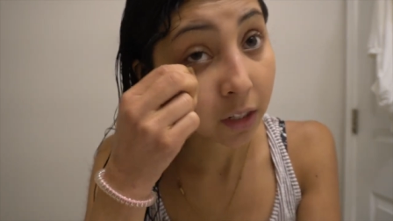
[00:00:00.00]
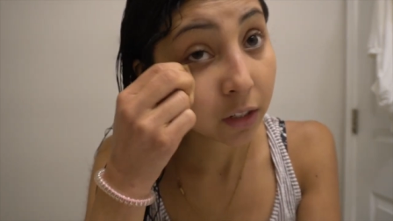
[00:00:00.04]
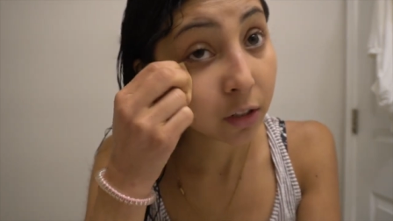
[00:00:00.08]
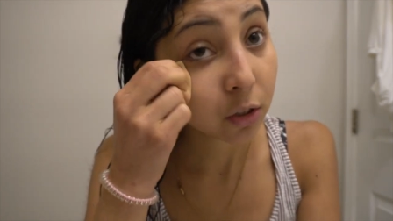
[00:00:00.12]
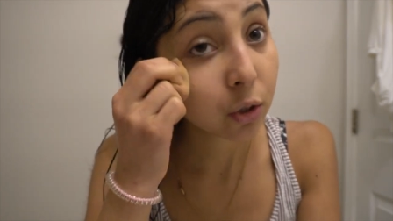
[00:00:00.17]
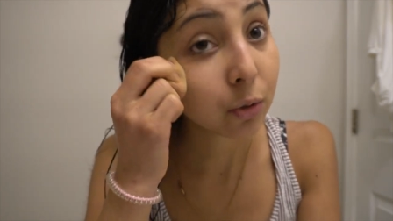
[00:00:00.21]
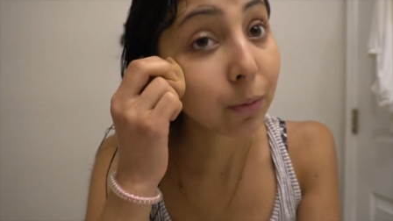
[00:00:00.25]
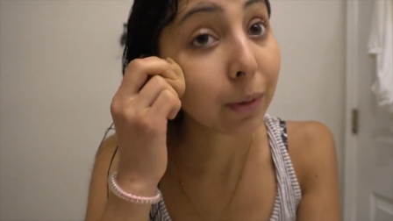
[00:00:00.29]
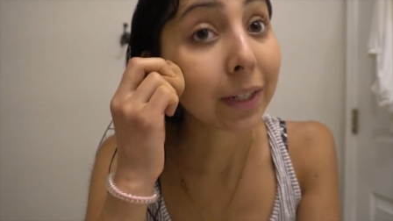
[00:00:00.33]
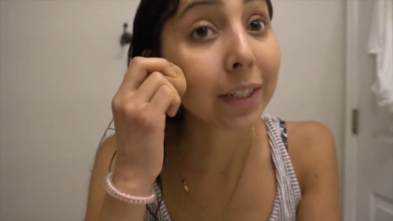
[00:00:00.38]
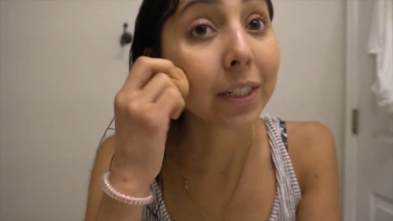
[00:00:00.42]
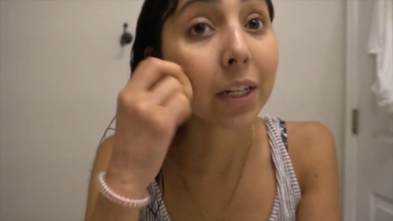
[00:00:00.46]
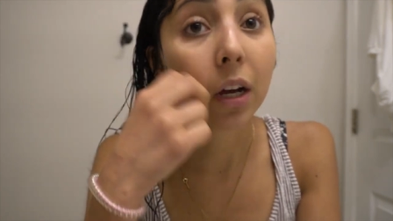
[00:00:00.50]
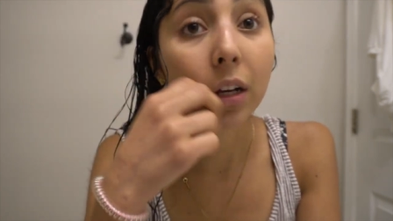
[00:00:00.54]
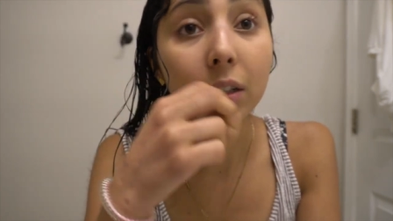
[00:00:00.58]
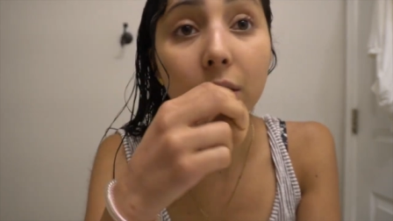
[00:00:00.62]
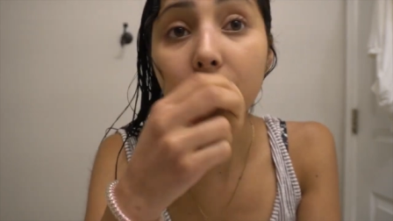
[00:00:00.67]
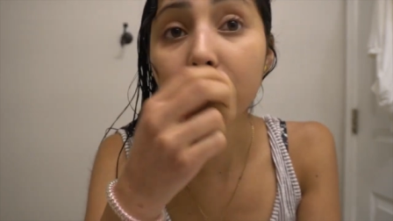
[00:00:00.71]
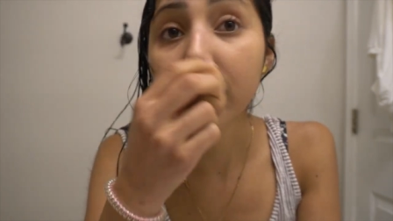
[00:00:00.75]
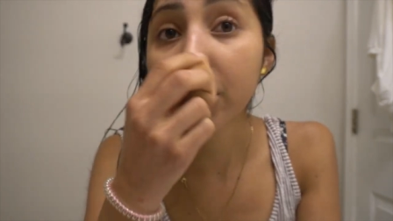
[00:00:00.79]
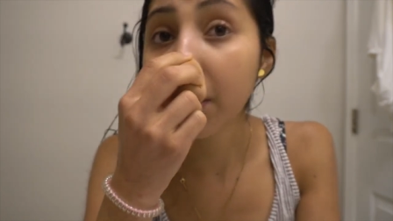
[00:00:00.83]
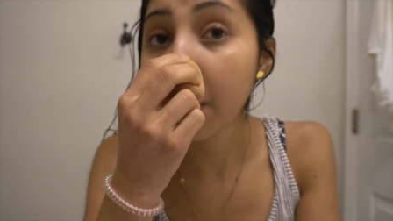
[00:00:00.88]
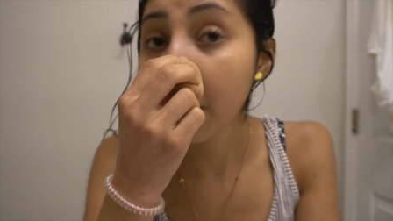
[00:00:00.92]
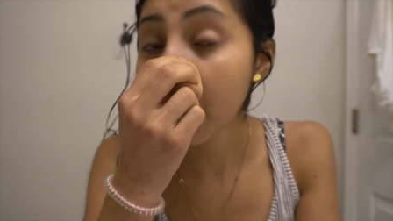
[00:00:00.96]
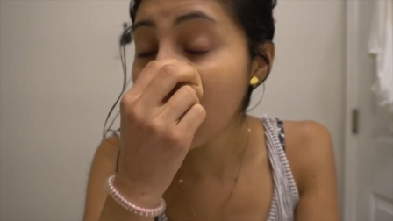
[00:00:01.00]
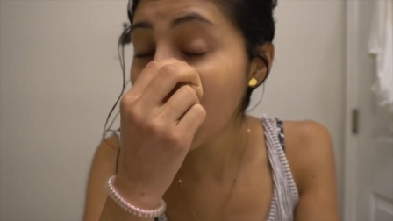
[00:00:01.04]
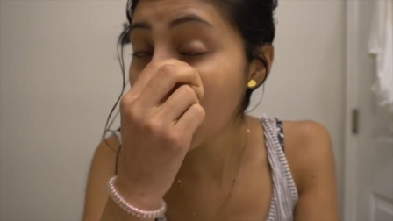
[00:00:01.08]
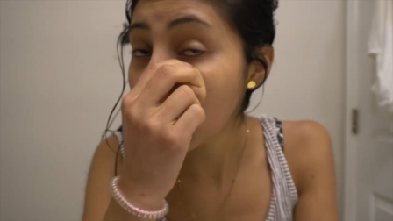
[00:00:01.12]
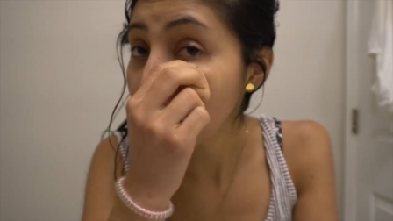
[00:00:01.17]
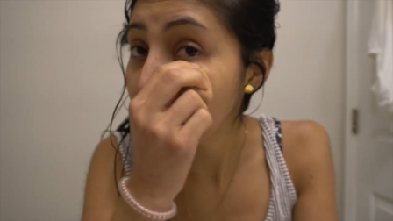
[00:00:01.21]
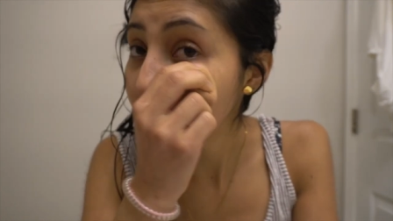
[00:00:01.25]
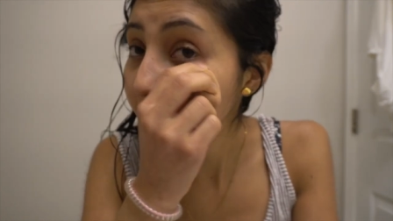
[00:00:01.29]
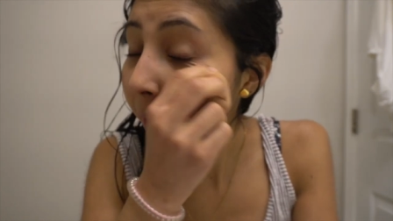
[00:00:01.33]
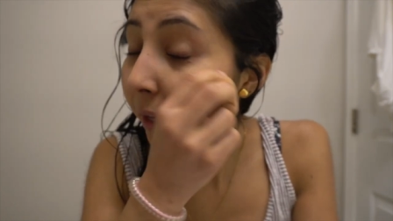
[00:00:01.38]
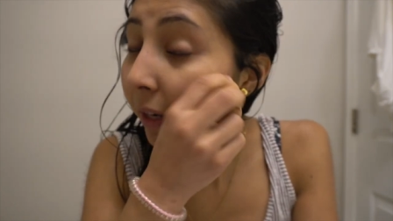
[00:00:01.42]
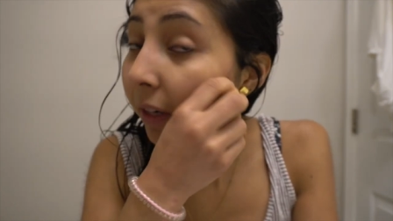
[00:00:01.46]
to my doctor's
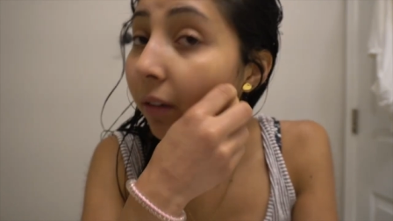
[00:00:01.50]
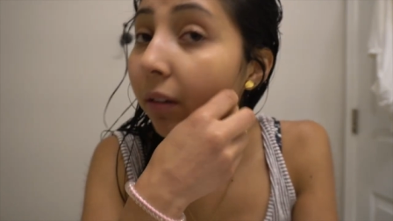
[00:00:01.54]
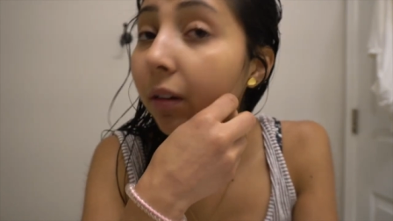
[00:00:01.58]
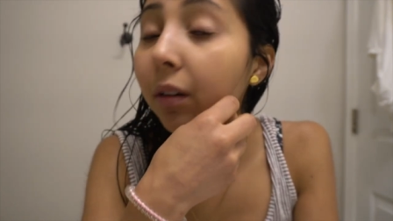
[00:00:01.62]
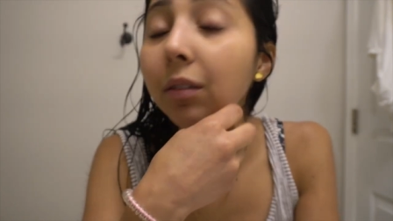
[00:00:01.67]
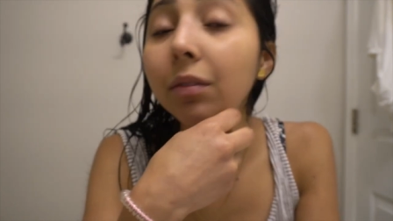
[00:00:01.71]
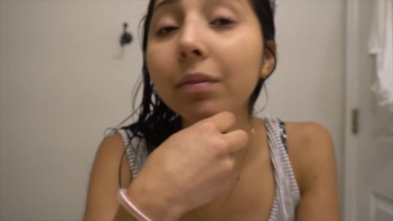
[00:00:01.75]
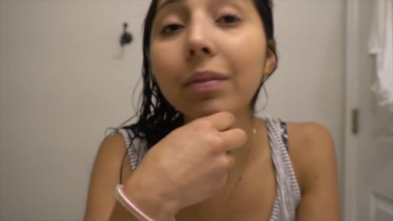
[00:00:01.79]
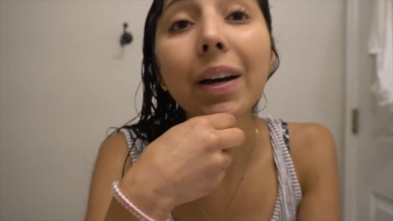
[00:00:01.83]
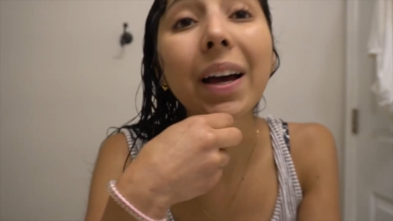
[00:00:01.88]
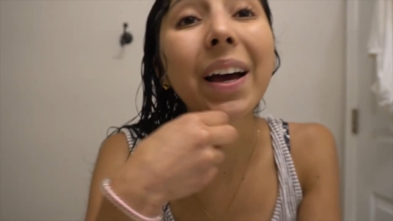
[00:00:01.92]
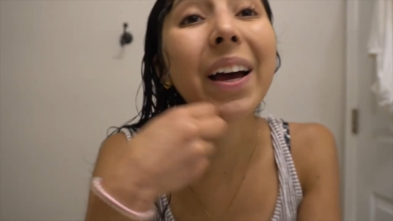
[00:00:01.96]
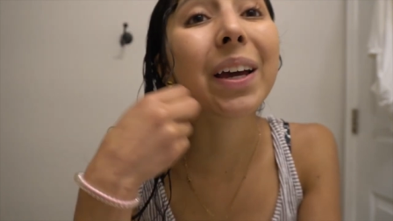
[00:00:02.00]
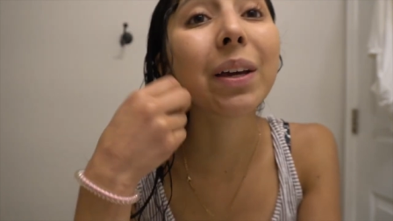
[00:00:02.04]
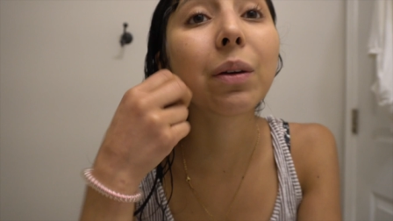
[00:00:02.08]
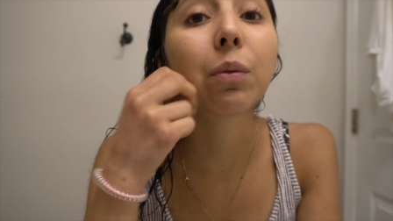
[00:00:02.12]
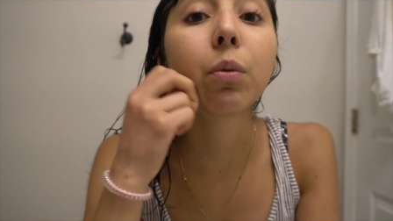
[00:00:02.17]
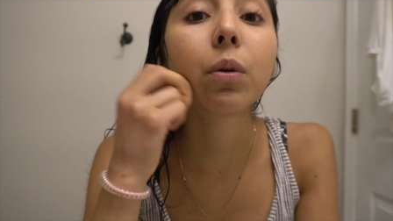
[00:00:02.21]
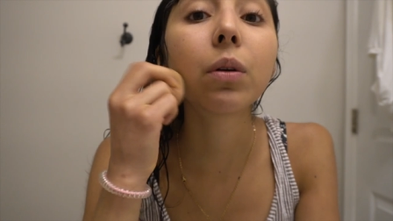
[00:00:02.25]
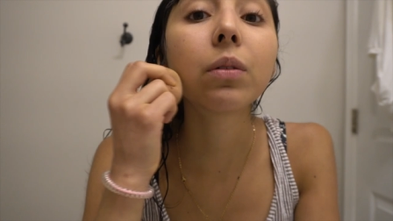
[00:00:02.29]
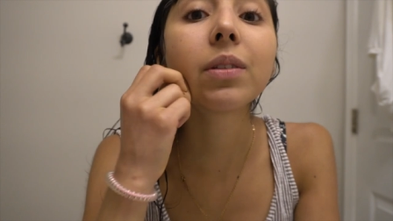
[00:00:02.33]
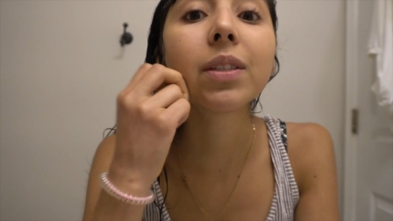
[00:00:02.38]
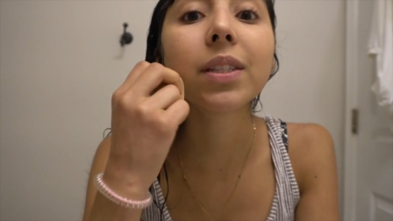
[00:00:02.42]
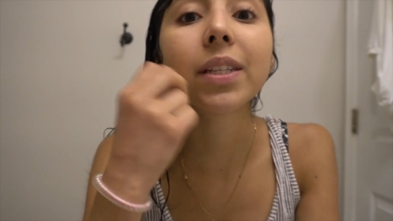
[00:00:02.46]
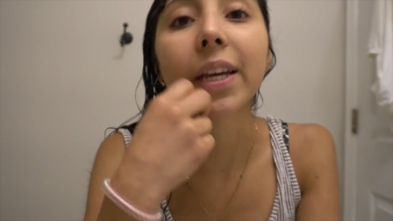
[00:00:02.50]
appointment. I won't